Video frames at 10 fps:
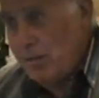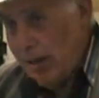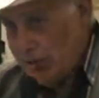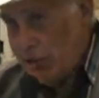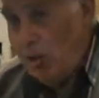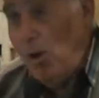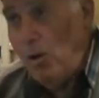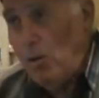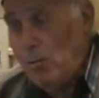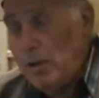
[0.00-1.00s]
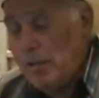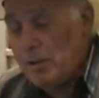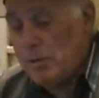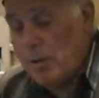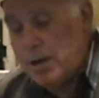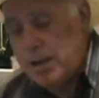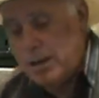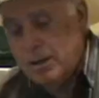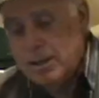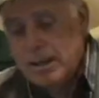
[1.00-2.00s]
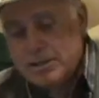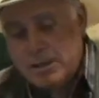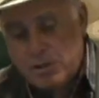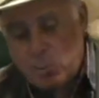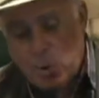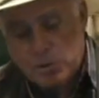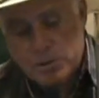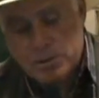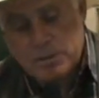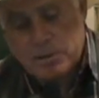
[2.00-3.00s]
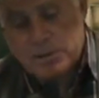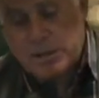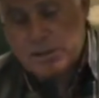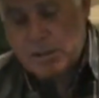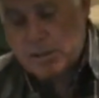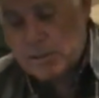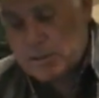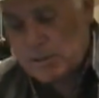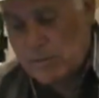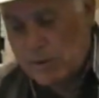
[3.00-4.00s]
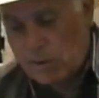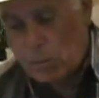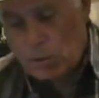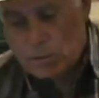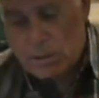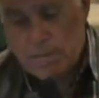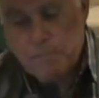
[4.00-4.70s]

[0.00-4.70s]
That's the law we live under right now. It's getting worse. I'll tell you, it's even getting worse.